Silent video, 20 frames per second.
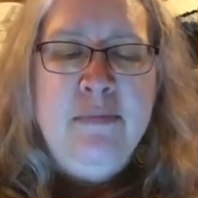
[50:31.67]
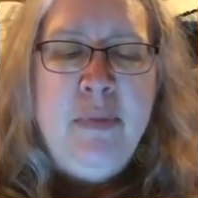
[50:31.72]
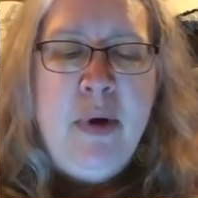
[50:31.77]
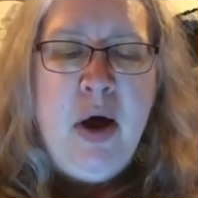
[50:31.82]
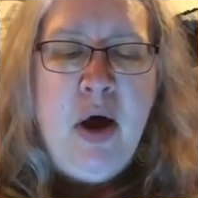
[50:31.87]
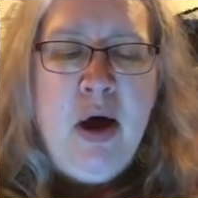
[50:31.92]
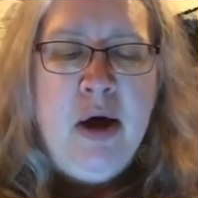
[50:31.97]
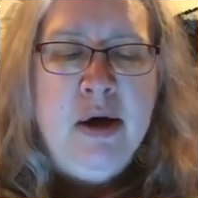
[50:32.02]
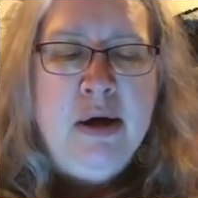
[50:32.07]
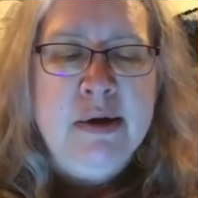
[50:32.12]

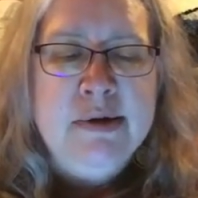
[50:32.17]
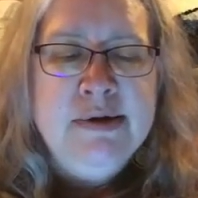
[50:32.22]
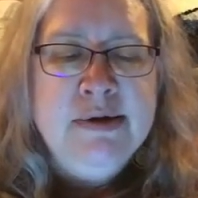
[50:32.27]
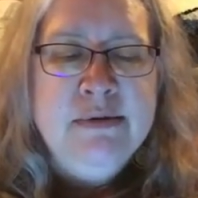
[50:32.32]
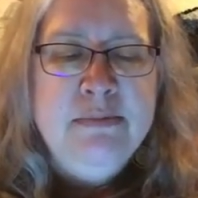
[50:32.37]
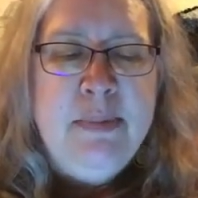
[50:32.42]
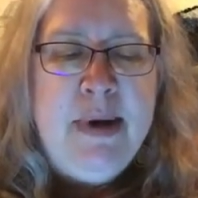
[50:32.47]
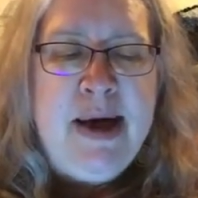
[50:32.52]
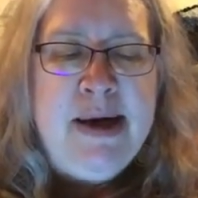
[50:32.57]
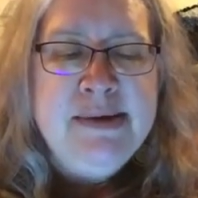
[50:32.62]
something
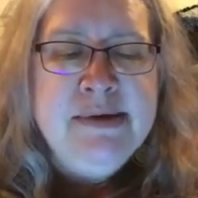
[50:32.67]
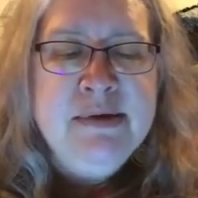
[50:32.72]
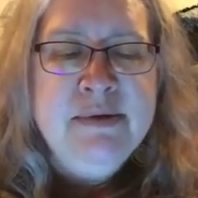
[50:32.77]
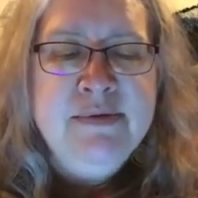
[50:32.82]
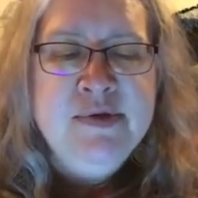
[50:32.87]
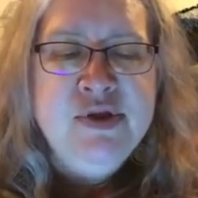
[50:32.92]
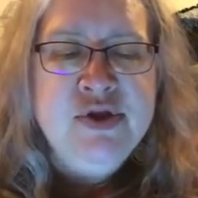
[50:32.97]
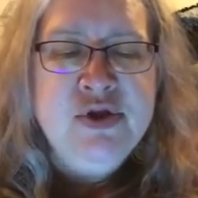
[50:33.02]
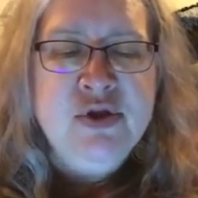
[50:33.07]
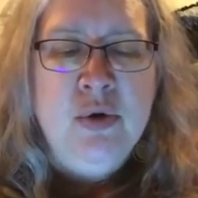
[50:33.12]
that he had
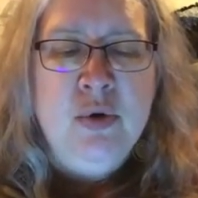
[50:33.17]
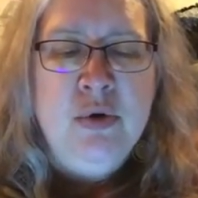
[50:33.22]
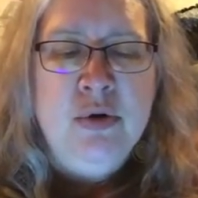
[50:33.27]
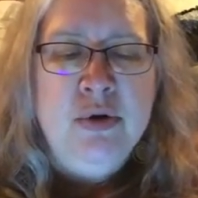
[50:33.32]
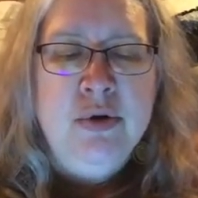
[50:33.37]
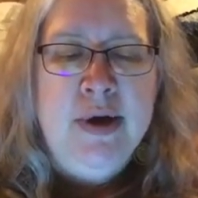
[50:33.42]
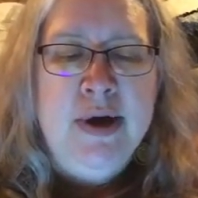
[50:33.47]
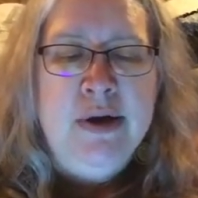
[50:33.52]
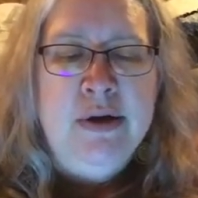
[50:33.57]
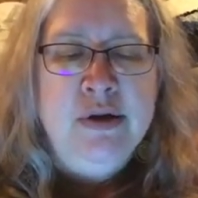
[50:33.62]

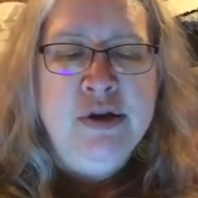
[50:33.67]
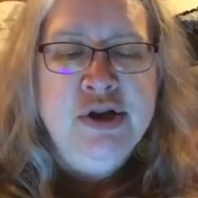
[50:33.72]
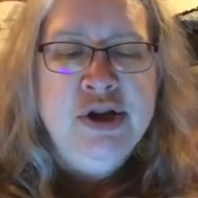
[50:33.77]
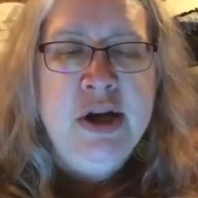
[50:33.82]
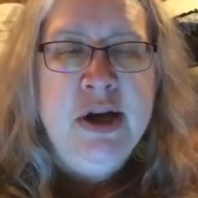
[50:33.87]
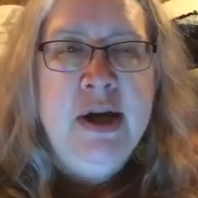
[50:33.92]
experience in.